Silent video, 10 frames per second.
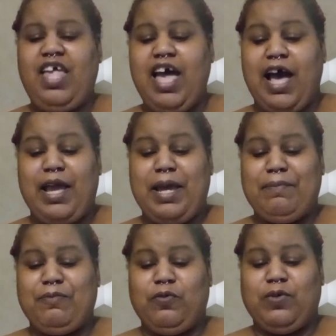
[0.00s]

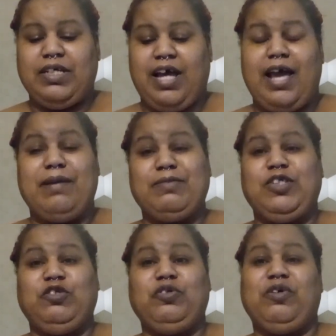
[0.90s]
am
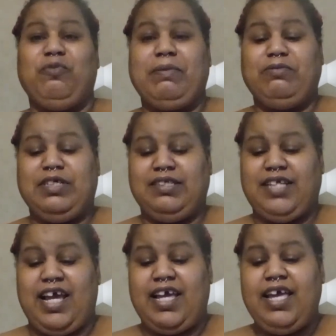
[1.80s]
still doing Wip
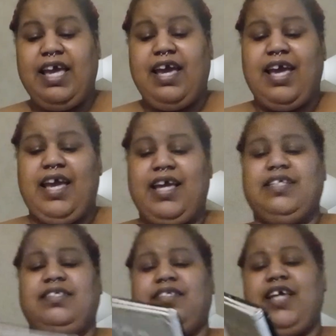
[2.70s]
Wednesday, and
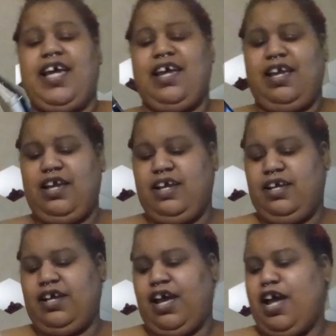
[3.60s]
today
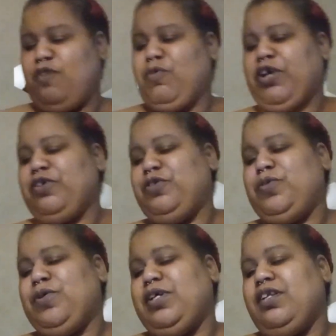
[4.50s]
I'm working
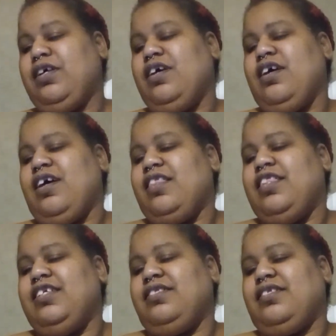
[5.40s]
on
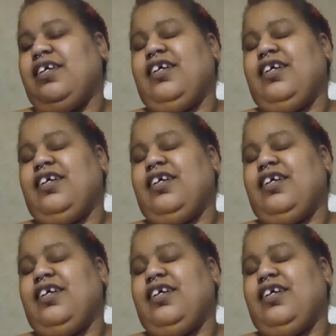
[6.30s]
this